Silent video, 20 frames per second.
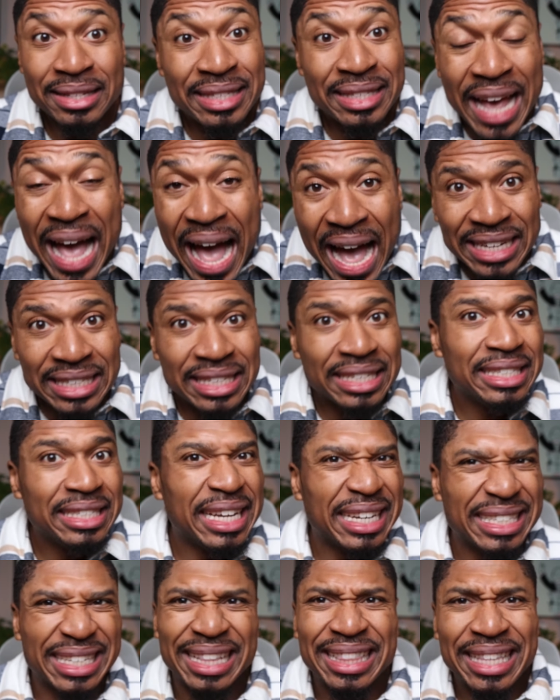
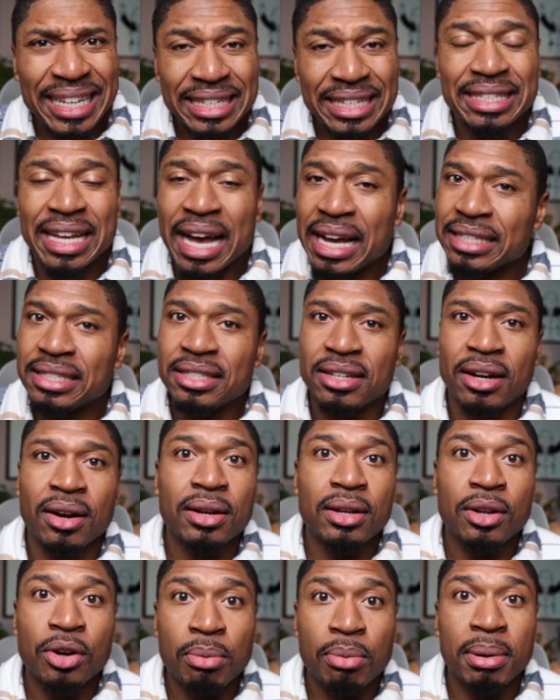Taxes, yes, I think taxes
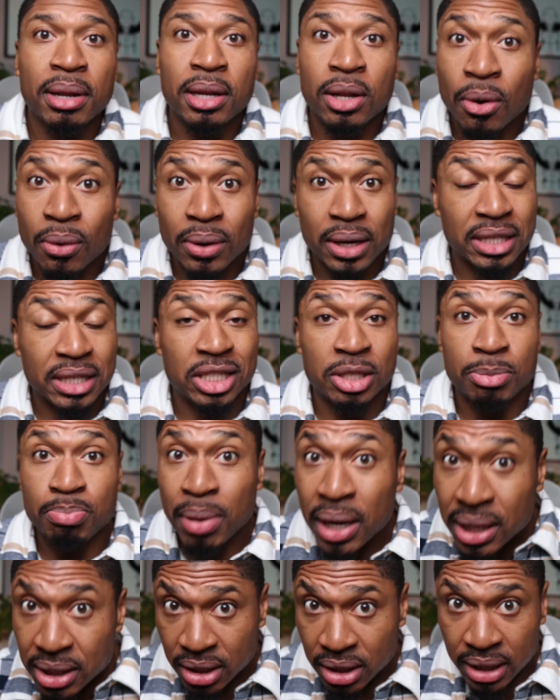are a little bit lower,
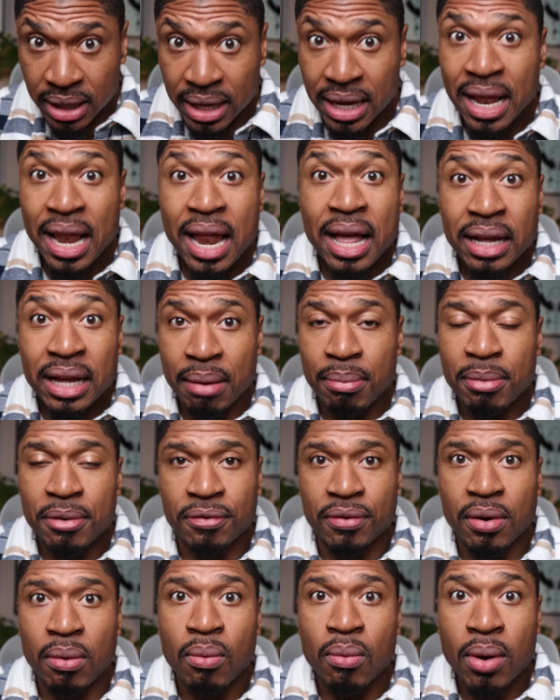especially coming
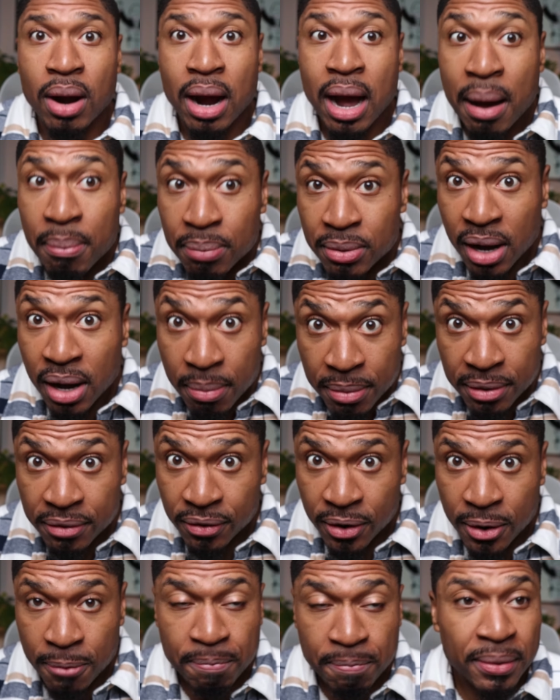from where I'm coming
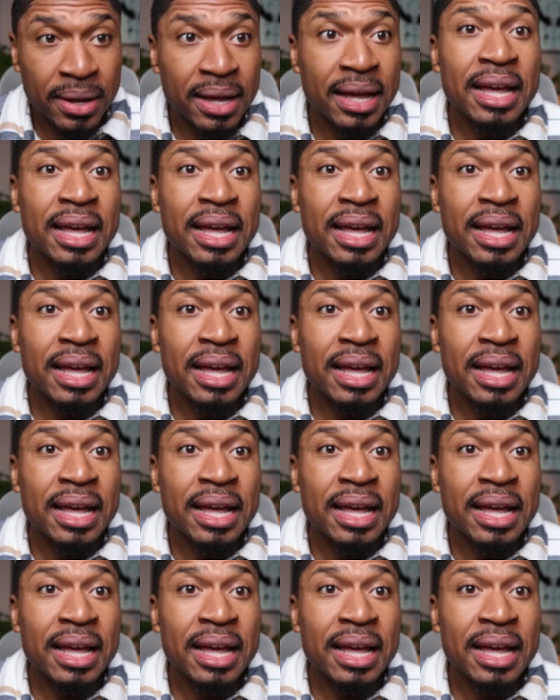from.